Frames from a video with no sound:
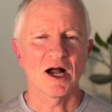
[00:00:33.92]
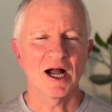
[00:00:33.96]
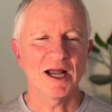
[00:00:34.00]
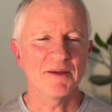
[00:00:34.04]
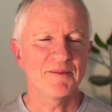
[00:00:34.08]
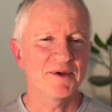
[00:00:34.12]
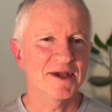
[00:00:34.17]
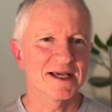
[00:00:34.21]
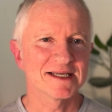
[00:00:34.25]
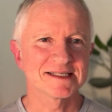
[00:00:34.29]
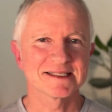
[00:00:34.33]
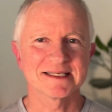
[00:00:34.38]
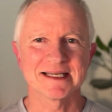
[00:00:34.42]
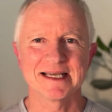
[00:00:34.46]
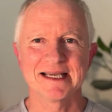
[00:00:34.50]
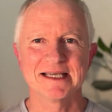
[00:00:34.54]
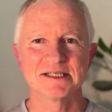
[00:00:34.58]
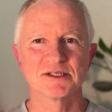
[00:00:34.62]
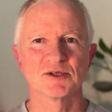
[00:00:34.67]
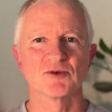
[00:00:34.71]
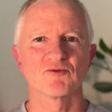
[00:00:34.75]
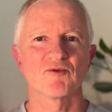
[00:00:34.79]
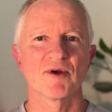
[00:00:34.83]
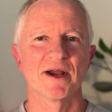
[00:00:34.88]
IBS
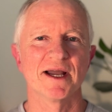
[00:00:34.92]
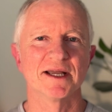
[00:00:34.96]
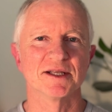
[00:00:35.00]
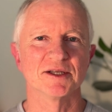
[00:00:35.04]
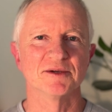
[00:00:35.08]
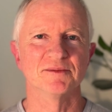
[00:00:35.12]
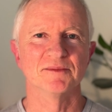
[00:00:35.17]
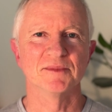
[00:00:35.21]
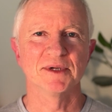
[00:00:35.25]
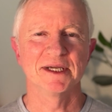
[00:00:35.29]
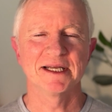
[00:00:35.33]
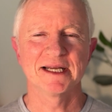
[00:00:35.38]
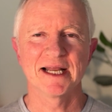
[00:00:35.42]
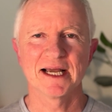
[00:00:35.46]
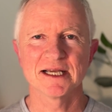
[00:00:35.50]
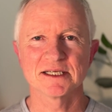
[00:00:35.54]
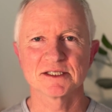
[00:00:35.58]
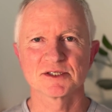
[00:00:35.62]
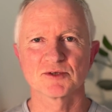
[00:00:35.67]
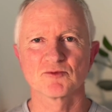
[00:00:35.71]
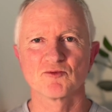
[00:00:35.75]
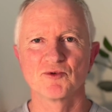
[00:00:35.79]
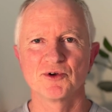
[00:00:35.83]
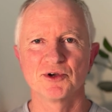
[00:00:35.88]
isn't random. It
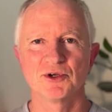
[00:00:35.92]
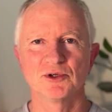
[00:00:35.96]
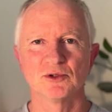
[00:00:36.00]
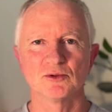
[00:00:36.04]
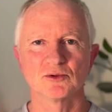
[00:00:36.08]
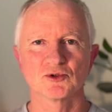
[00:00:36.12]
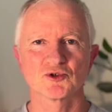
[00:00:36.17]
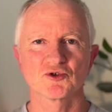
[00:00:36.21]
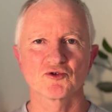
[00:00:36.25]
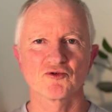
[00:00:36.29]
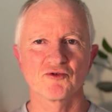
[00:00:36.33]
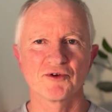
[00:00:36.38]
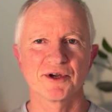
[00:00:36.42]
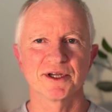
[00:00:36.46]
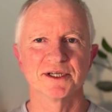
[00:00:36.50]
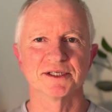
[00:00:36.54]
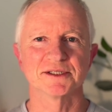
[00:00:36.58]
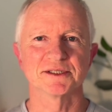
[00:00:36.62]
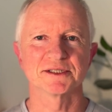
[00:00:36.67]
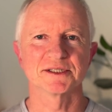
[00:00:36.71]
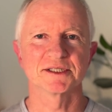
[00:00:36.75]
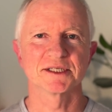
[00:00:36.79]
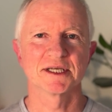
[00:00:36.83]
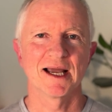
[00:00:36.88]
has real
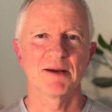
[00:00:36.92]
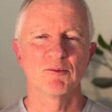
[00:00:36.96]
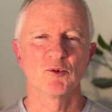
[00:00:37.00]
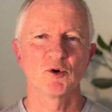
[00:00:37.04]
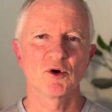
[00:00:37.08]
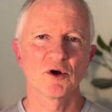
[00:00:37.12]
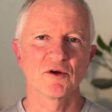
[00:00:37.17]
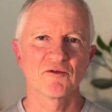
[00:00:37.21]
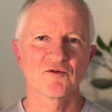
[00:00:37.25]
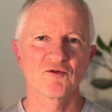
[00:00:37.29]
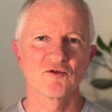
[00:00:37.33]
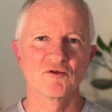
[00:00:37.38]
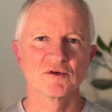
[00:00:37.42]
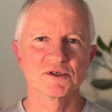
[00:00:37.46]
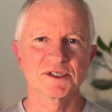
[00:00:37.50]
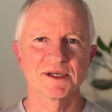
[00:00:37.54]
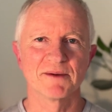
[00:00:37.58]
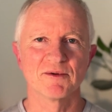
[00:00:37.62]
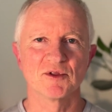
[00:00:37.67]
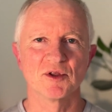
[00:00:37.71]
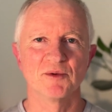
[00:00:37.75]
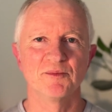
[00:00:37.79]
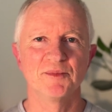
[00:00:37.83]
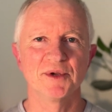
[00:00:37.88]
triggers, and we'll go through some
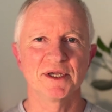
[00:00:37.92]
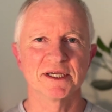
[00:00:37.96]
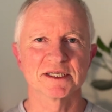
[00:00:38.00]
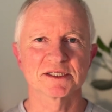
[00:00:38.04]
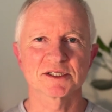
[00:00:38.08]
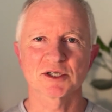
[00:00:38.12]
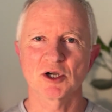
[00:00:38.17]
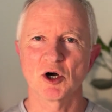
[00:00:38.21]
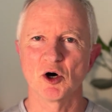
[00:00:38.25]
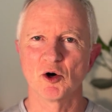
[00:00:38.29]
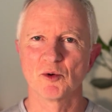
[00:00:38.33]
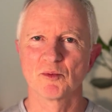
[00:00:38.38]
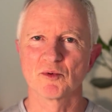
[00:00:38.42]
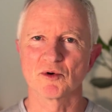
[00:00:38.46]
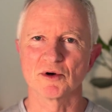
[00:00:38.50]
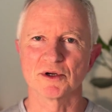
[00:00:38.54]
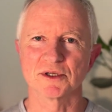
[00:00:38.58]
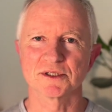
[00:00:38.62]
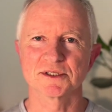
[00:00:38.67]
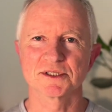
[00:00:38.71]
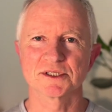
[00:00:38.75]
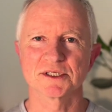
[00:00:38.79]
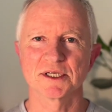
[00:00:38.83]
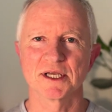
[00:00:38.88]
of the biggest
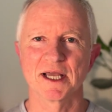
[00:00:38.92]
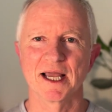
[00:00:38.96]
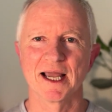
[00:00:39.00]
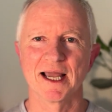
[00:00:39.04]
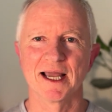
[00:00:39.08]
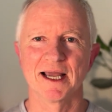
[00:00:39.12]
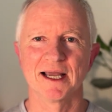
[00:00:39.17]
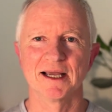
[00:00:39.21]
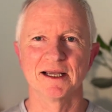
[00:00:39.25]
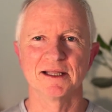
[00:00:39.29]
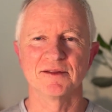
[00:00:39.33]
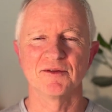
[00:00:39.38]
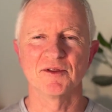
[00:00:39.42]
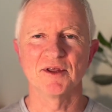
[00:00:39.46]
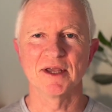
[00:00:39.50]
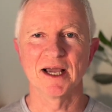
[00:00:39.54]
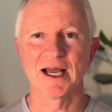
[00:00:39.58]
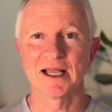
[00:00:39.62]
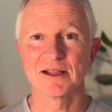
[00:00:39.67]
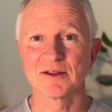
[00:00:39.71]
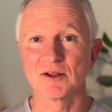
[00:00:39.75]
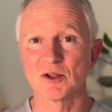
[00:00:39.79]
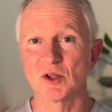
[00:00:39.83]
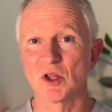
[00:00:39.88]
culprits and the
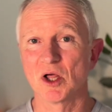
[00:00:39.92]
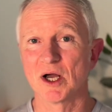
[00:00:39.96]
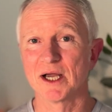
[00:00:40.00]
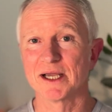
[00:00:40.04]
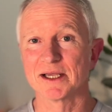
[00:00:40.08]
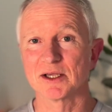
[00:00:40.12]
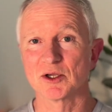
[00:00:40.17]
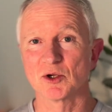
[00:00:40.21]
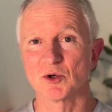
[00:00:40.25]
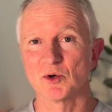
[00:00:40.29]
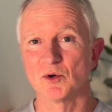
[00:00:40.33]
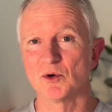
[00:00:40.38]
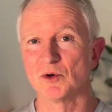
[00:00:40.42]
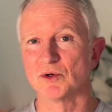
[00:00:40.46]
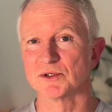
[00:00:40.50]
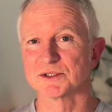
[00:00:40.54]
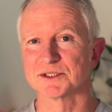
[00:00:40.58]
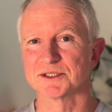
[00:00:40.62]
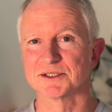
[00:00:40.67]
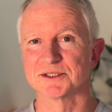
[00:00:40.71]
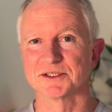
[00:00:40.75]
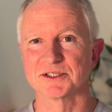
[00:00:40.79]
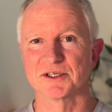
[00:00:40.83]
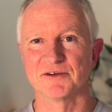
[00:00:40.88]
underlying
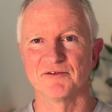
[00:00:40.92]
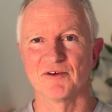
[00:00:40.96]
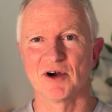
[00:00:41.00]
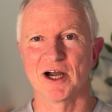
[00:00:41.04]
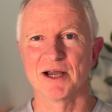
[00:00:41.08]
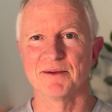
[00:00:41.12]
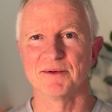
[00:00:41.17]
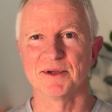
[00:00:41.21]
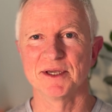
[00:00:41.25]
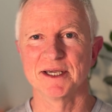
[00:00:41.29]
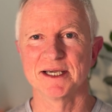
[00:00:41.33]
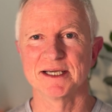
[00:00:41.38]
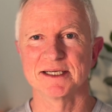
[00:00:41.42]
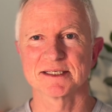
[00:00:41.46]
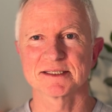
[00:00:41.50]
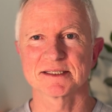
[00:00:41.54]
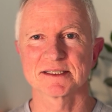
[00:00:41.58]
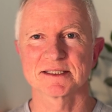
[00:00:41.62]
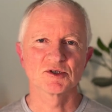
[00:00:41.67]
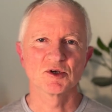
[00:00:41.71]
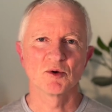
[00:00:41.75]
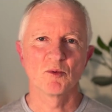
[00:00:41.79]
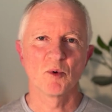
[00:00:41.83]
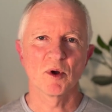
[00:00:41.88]
causes of
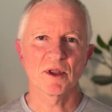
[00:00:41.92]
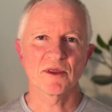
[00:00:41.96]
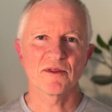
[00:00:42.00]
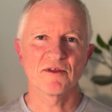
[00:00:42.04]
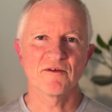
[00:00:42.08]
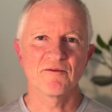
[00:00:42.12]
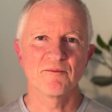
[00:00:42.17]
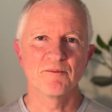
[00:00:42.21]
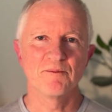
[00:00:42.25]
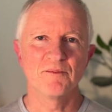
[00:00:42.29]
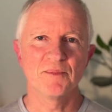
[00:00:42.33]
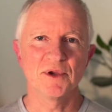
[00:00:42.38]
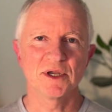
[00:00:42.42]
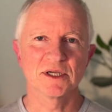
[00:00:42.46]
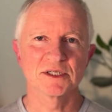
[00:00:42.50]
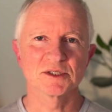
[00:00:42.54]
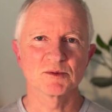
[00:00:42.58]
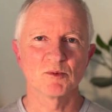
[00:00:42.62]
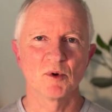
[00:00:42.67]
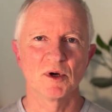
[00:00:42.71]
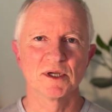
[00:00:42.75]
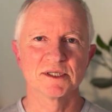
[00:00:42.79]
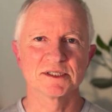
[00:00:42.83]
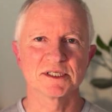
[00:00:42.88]
IBS. So one of the biggest
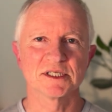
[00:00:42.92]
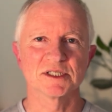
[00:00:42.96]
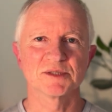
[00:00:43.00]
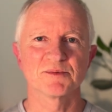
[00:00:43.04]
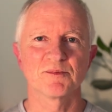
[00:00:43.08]
ones is